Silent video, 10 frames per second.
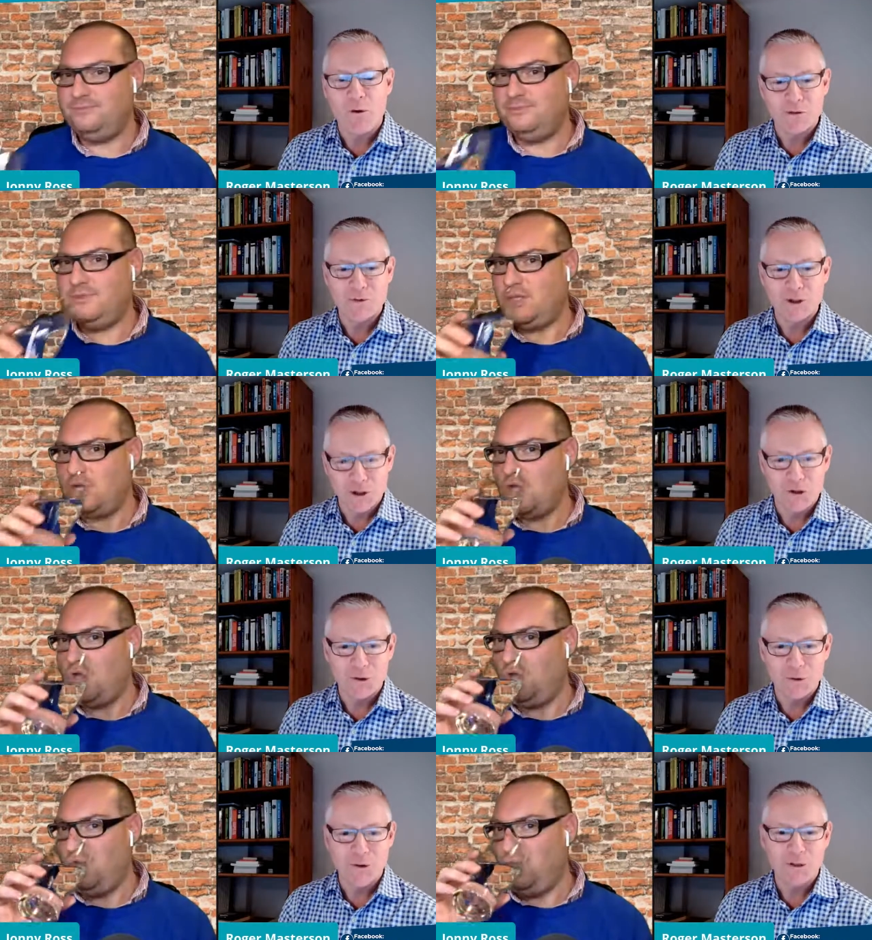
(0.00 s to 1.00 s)
Speaker 1: want them to
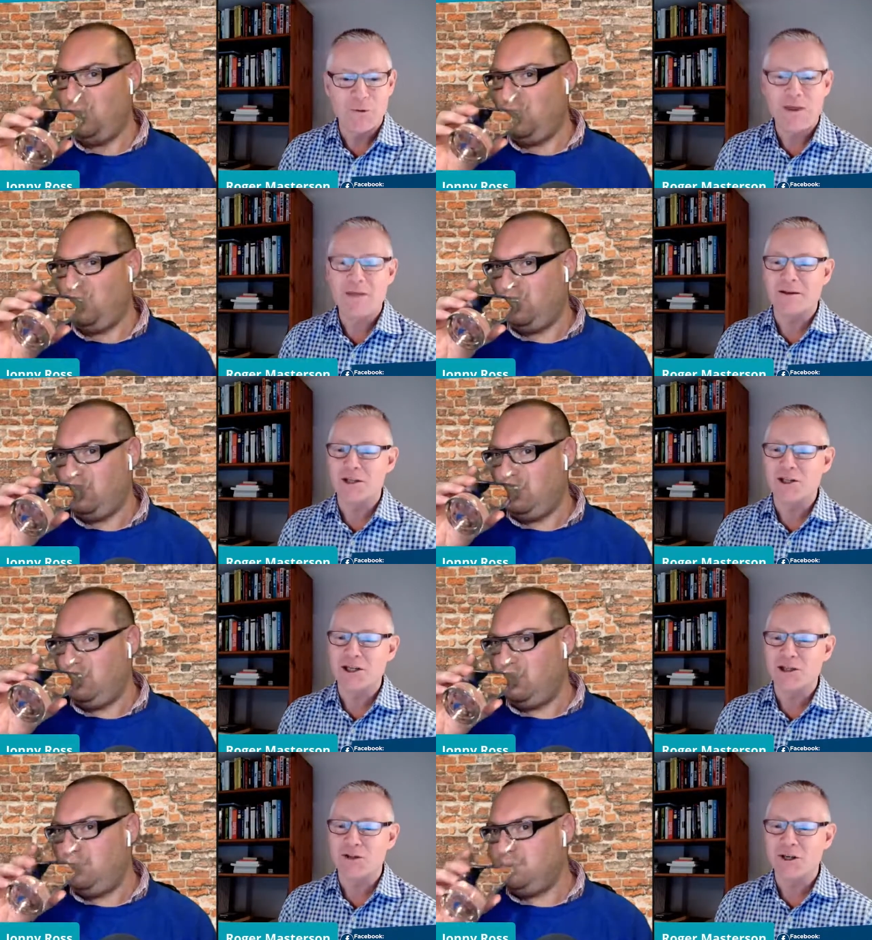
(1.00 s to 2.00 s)
do when they're with us is,
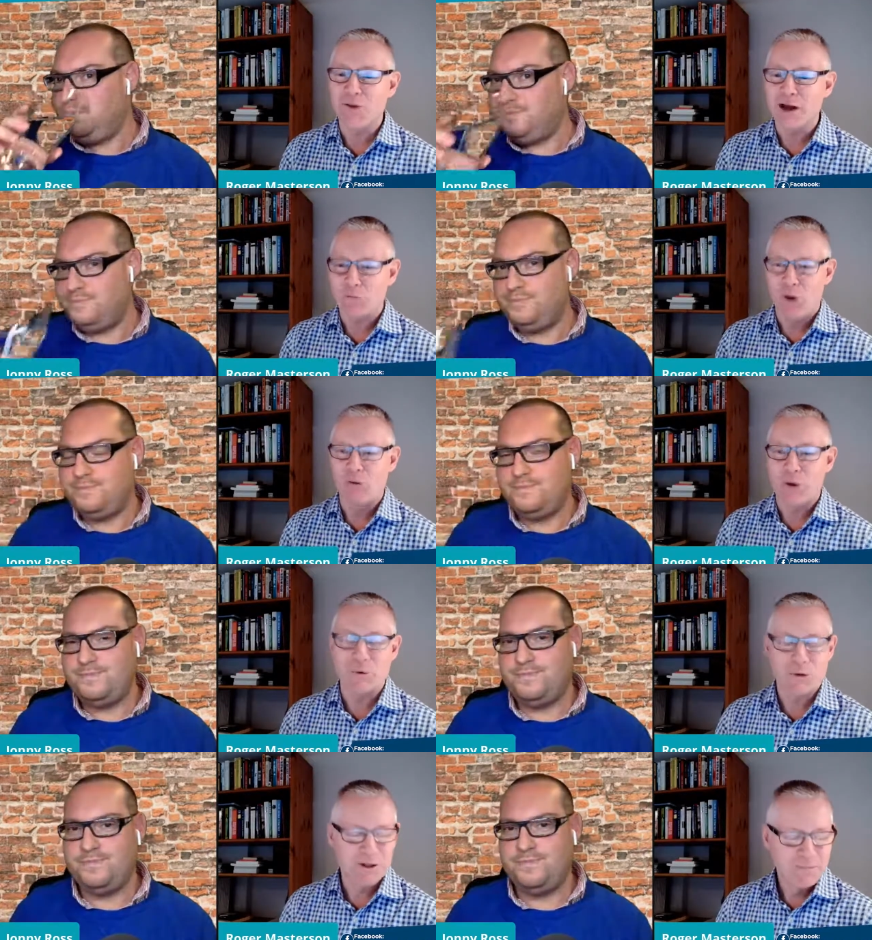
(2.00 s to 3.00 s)
is, is write a blog
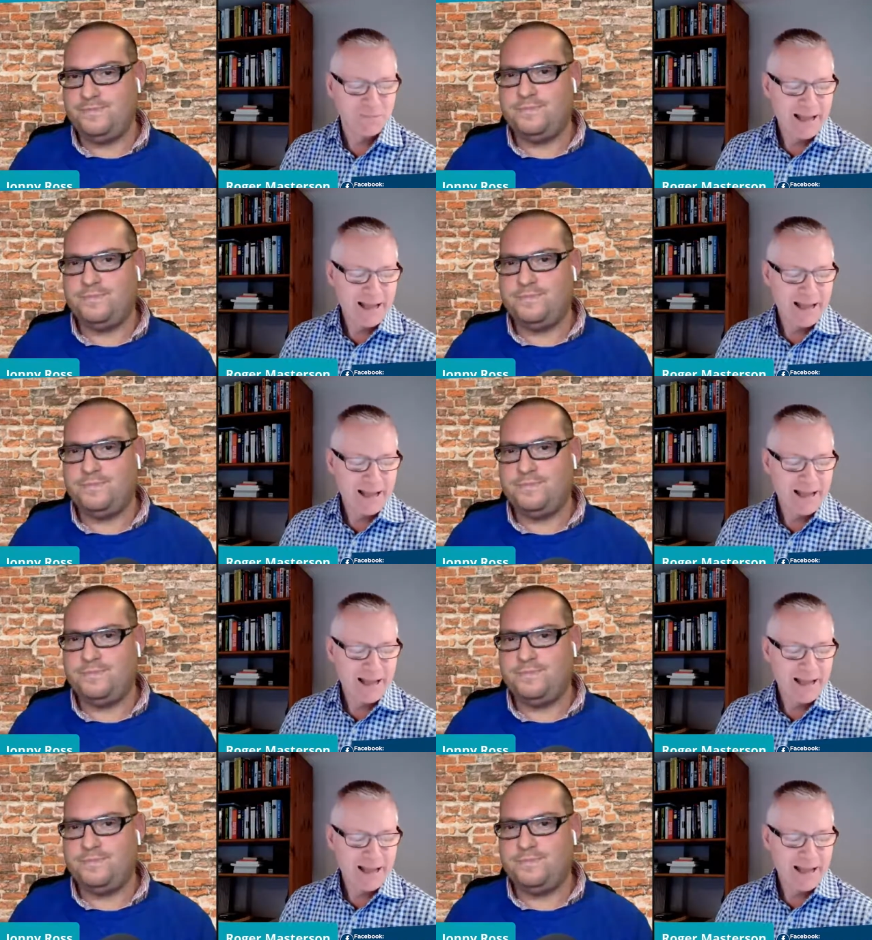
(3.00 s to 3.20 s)
post.